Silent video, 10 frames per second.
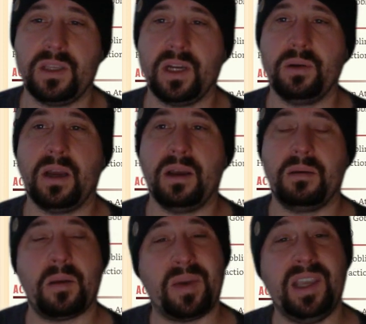you know,
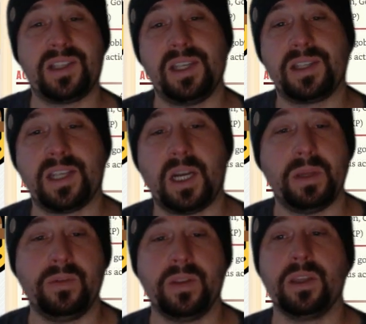a PC set up
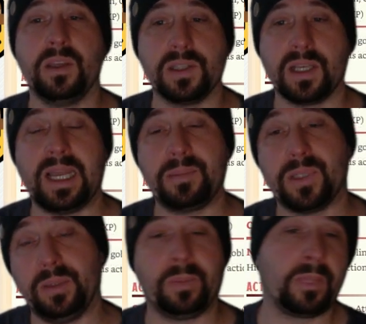even though you're using a
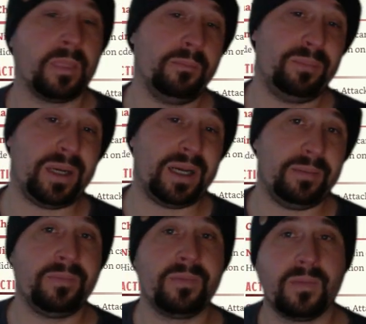laptop.
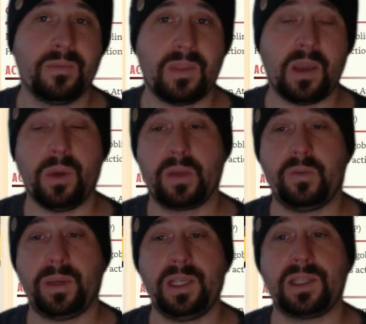But they work for
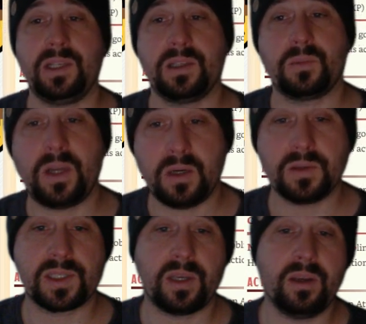PCs as well,
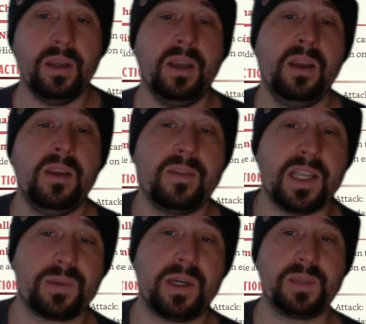so
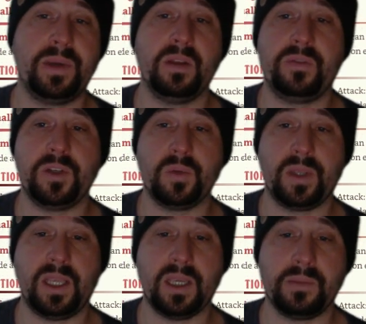that's where it's beneficial
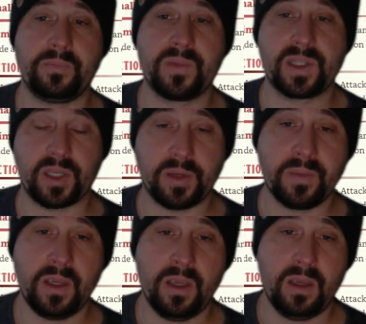here. So
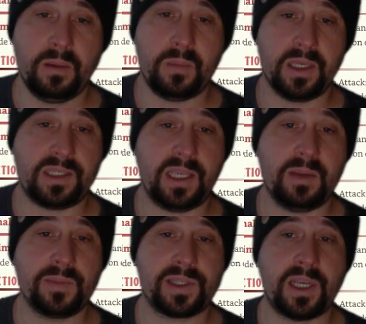my
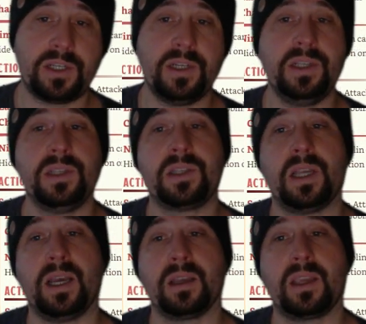DM station is
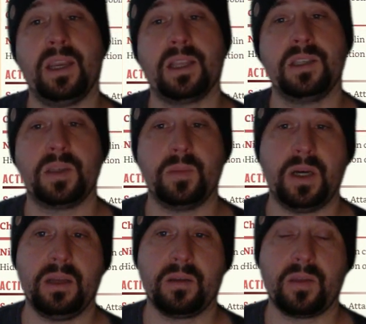connected to
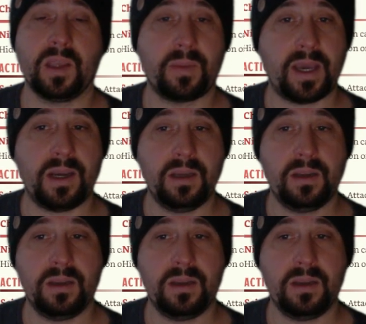my ThinkPad.